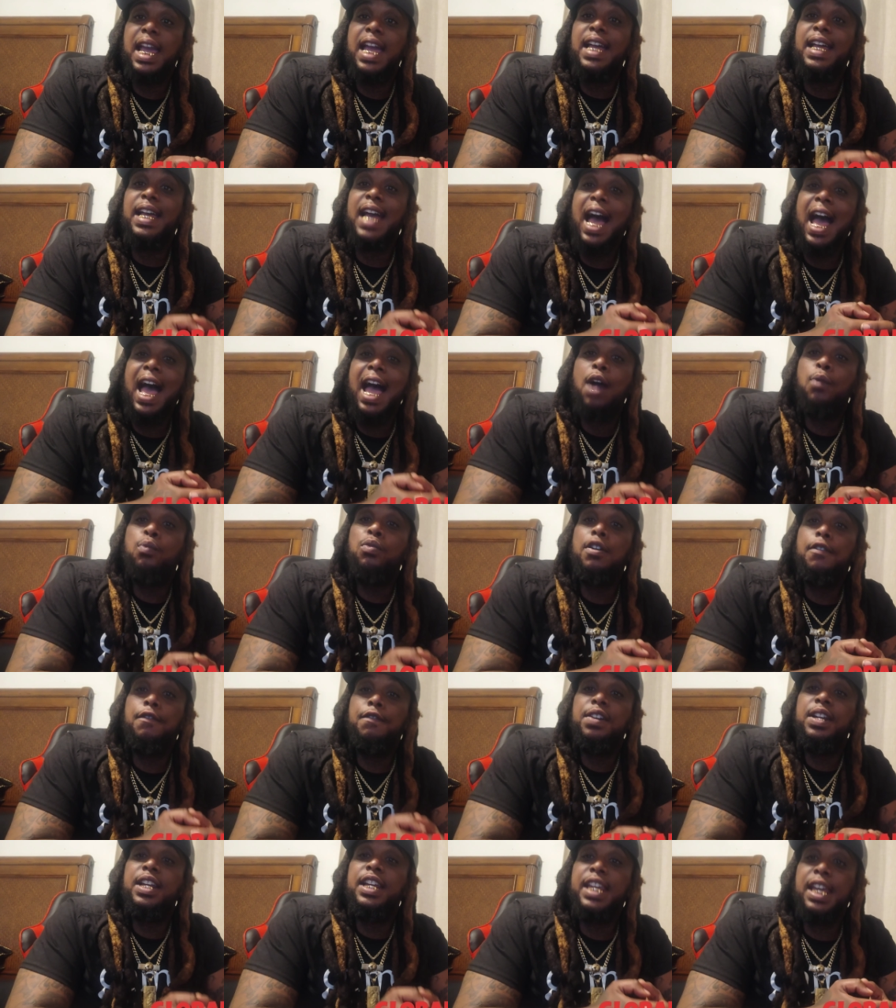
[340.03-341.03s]
And God
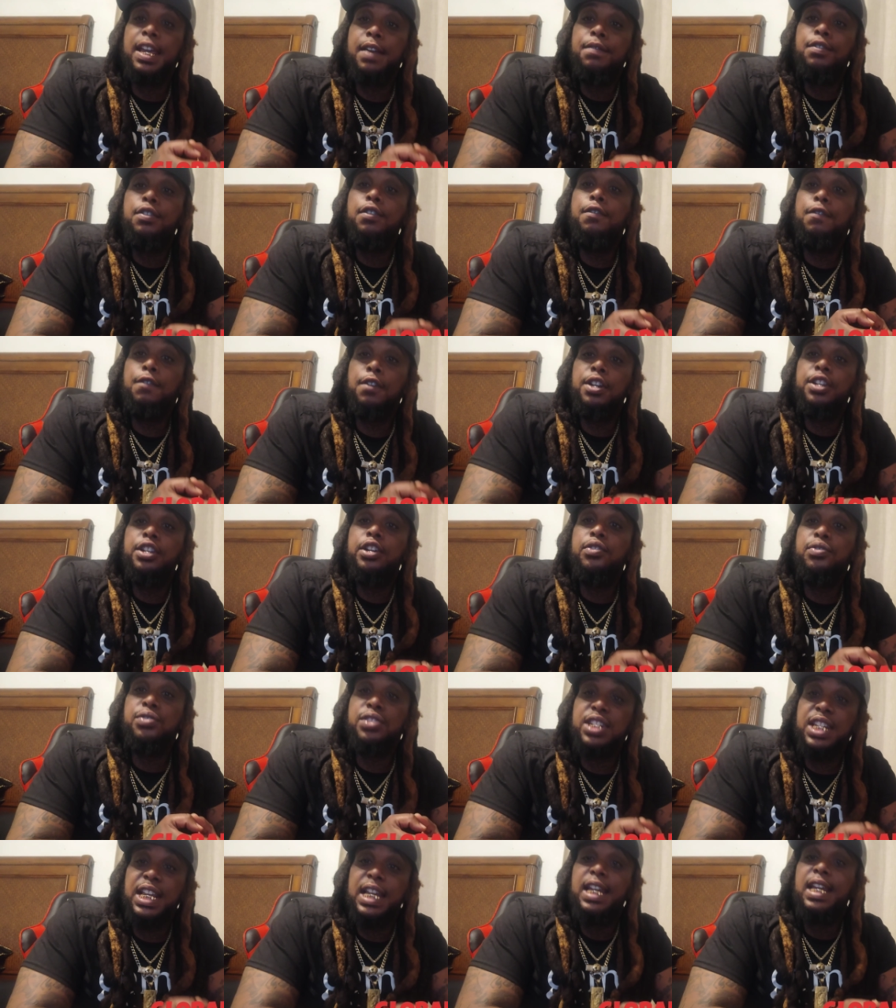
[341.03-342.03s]
will forgive you for
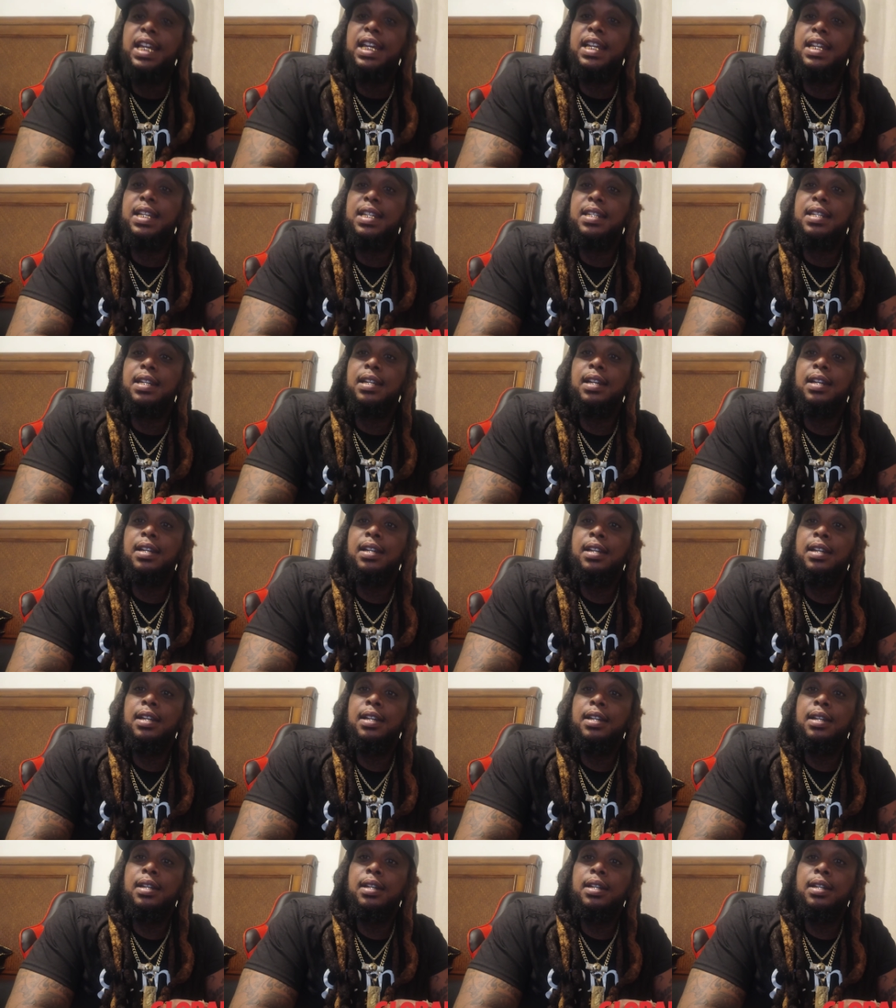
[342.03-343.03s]
your sins.
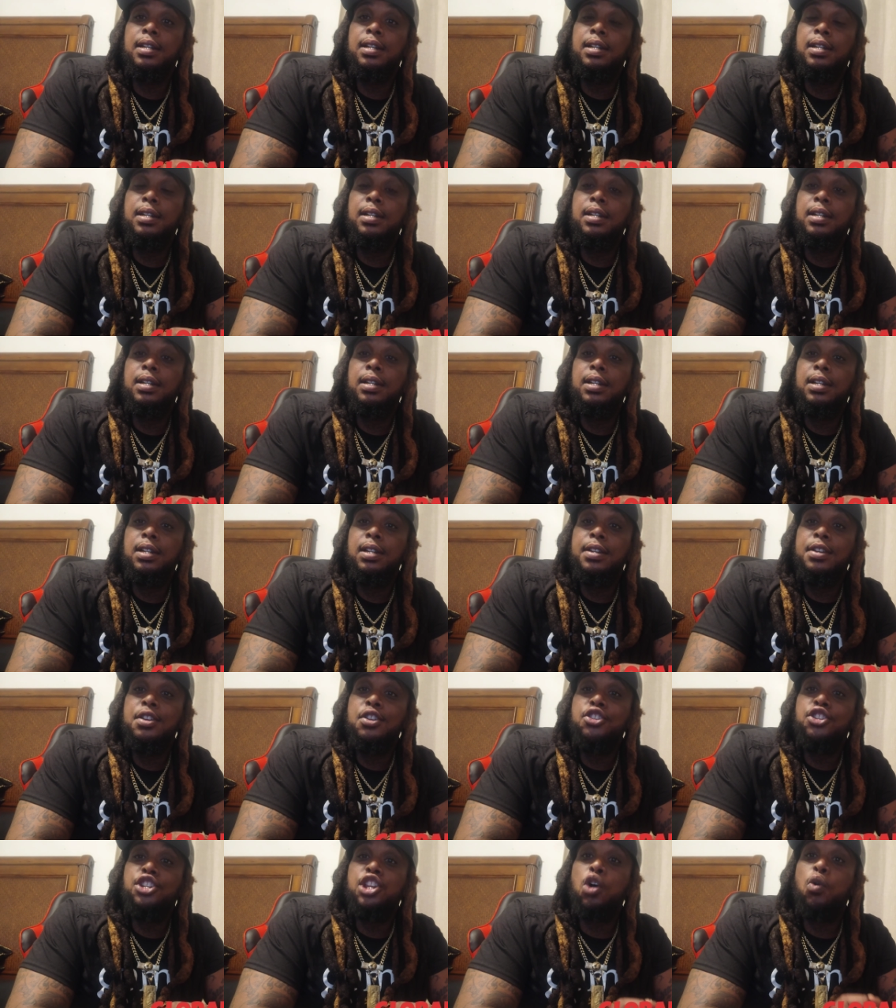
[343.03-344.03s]

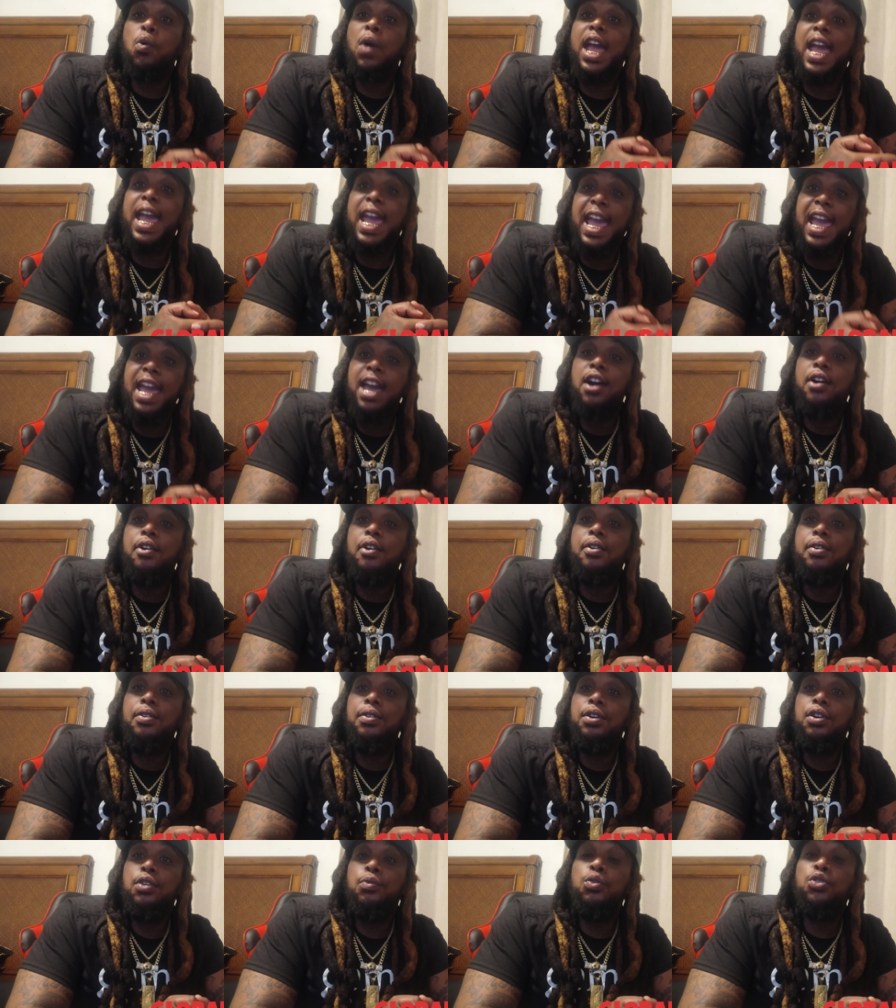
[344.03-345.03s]
So
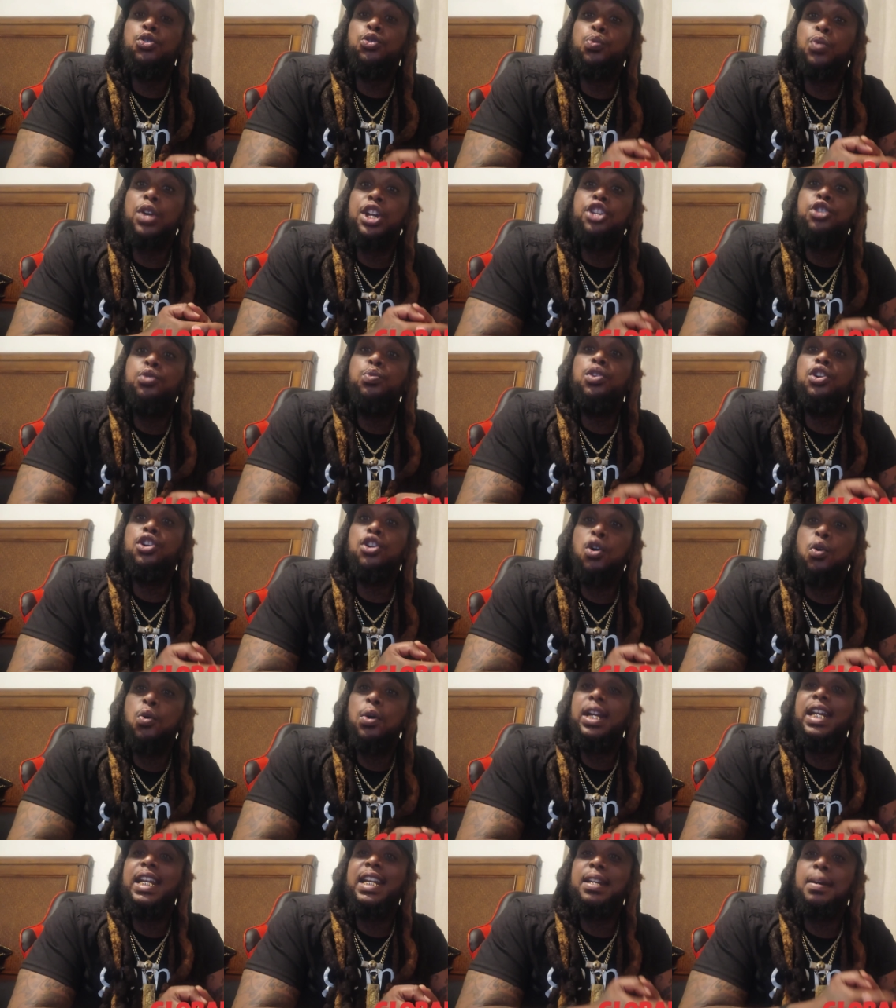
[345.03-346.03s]
hell was where you were
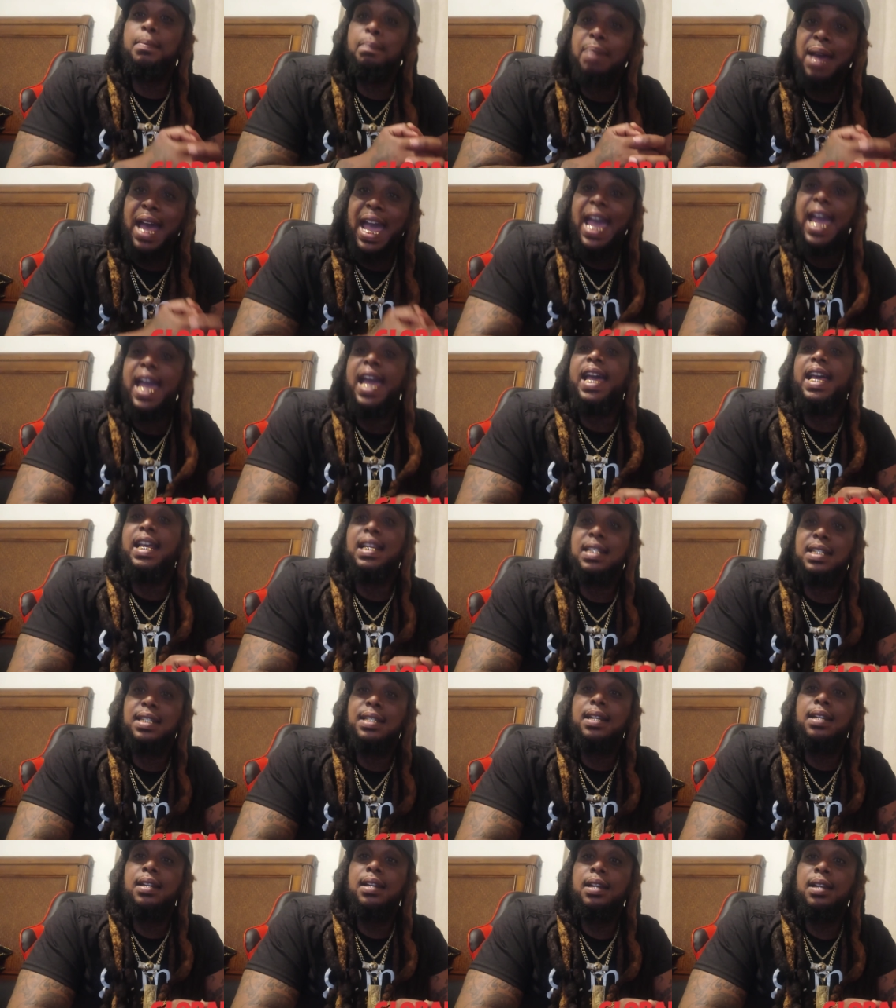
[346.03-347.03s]
going in the
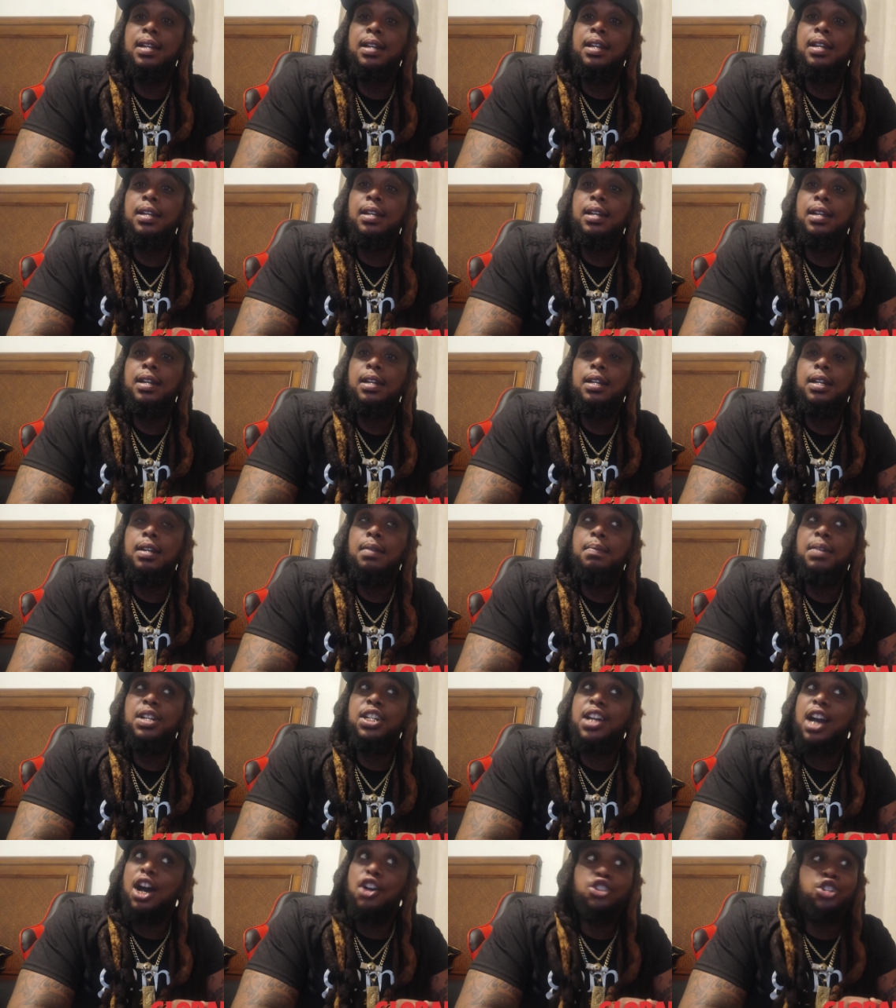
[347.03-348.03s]
past
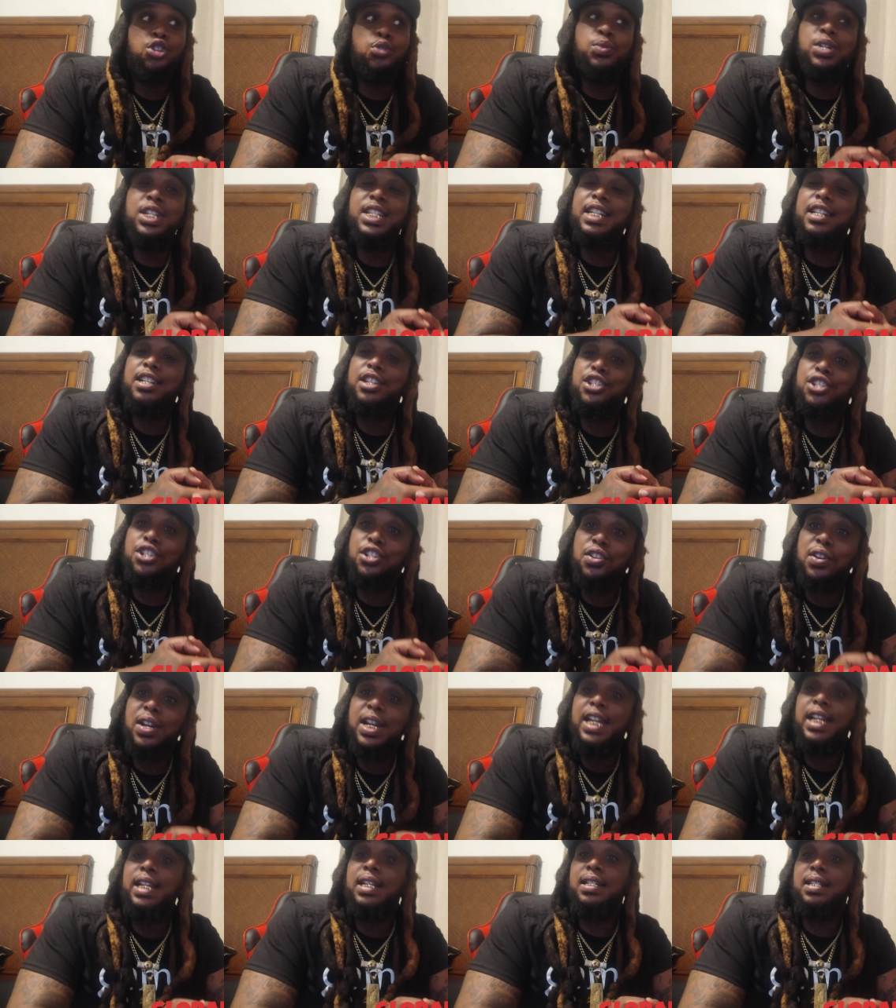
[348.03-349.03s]
because you was in the
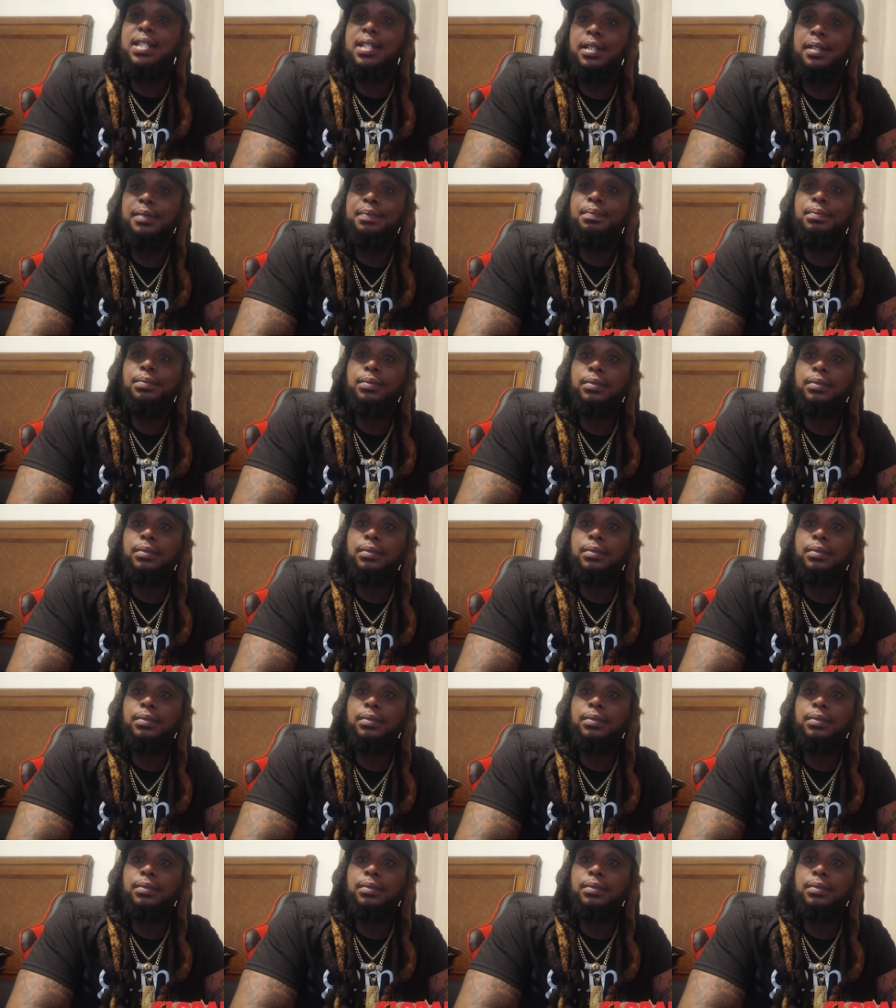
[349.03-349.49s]
streets.